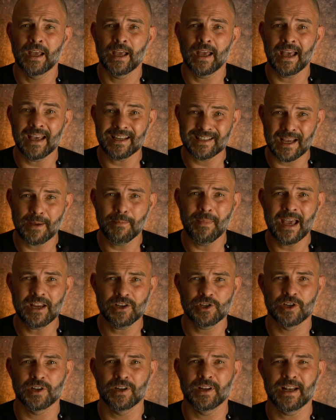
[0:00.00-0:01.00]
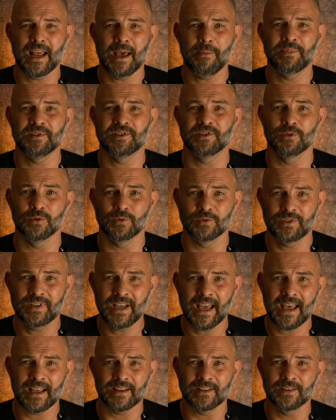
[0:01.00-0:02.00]
As I mentioned in episode
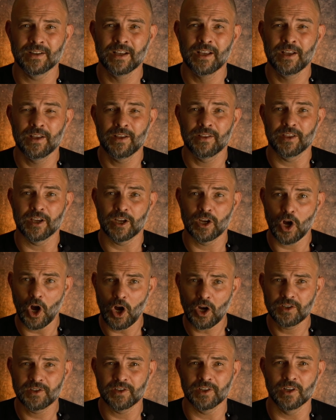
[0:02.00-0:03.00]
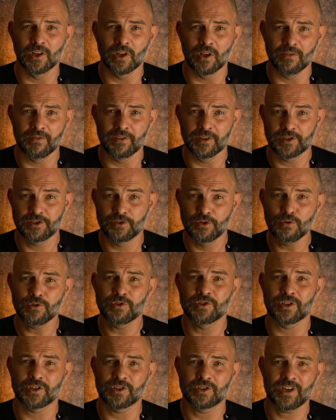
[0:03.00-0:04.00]
10, the cocktail of the true
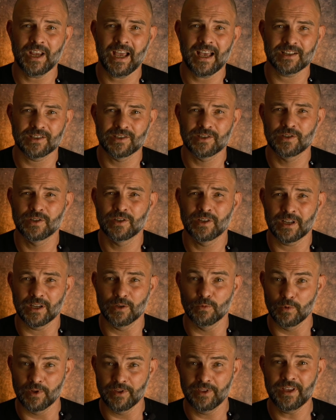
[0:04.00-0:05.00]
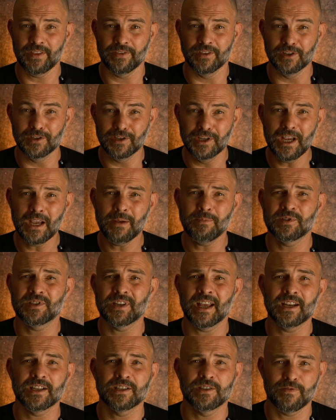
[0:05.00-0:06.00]
success, and with it the deep
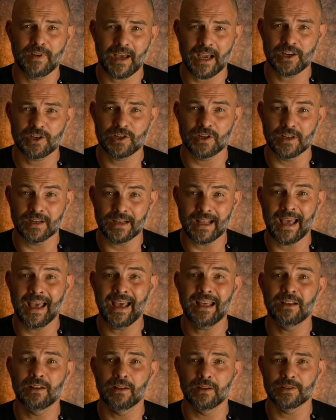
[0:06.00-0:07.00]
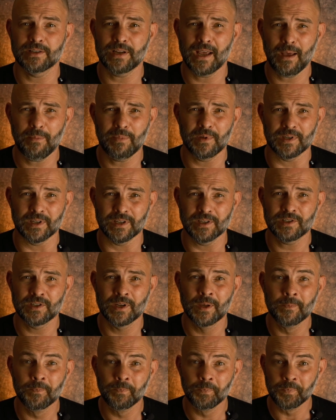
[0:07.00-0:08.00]
satisfaction and endless happiness,
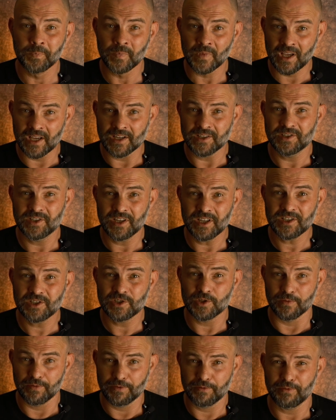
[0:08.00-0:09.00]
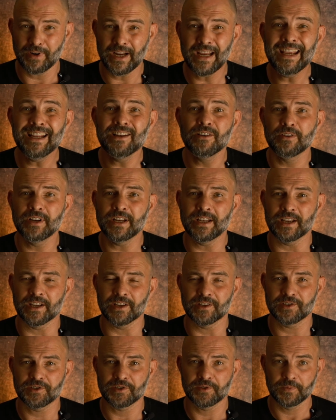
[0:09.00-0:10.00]
consists of three
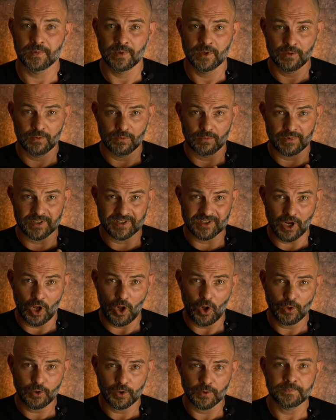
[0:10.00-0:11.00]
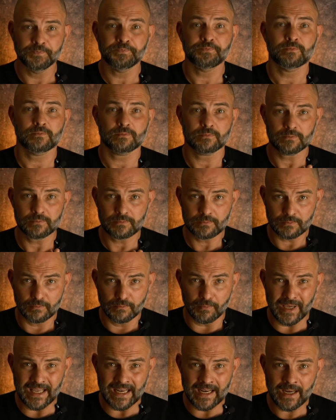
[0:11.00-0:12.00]
ingredients: result,
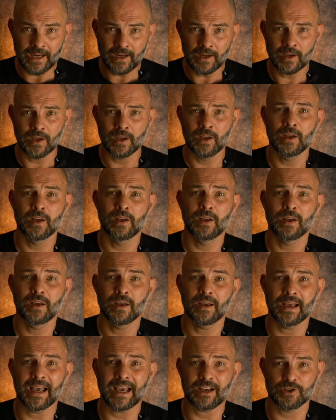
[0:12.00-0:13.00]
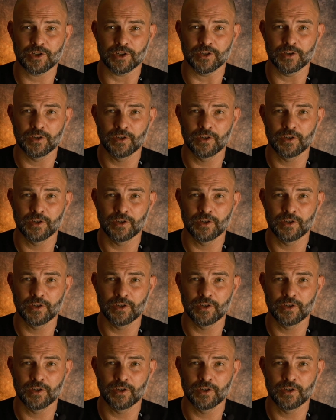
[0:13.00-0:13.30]
meaning, action.